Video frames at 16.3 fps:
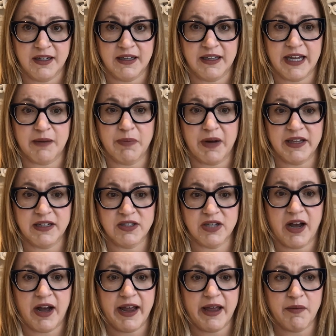Like by the
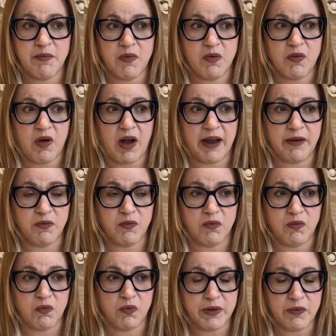time
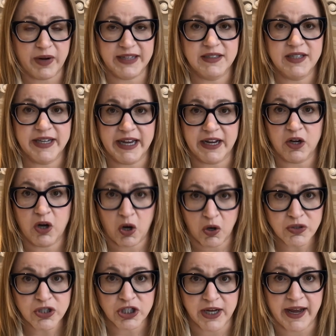we went to get
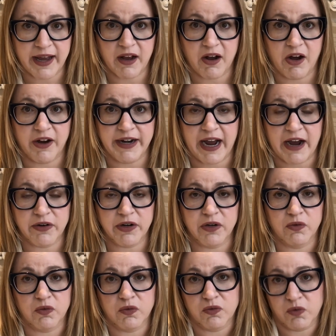coaching on how to
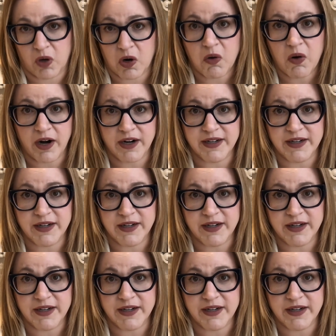grow our